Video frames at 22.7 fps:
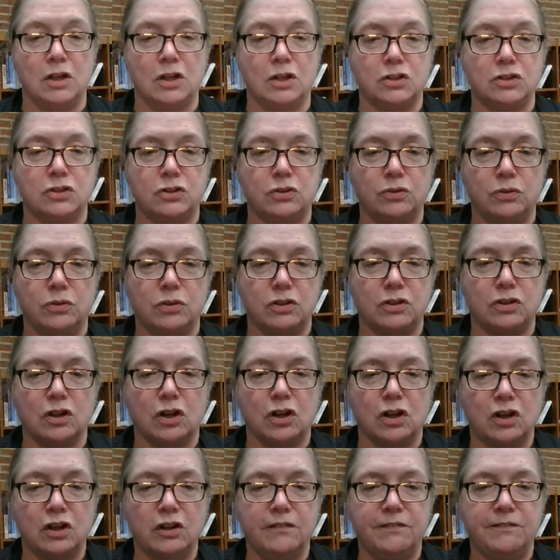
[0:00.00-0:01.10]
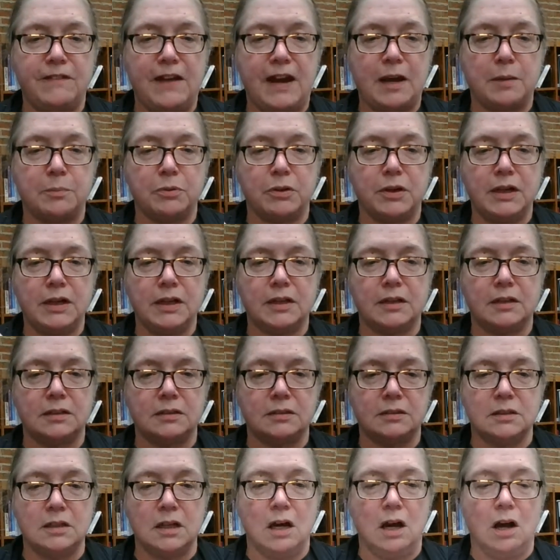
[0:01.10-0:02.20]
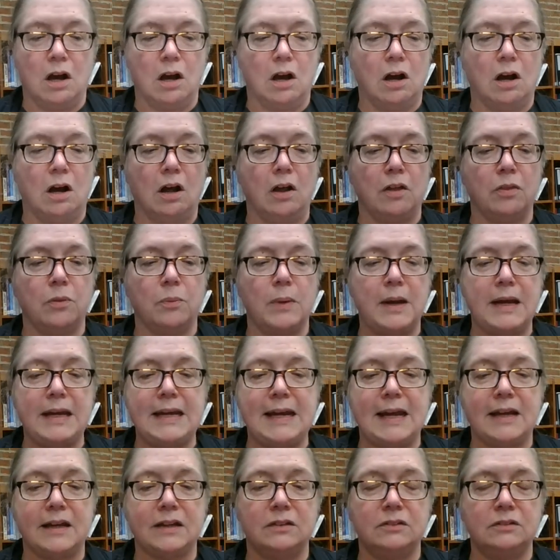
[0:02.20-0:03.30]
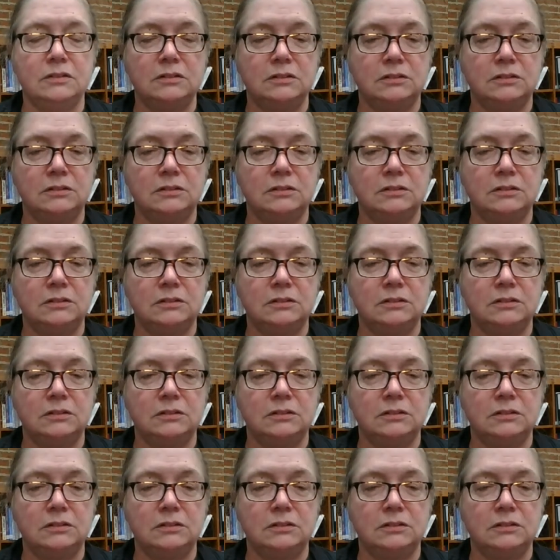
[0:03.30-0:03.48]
to the darker fabric all the way down,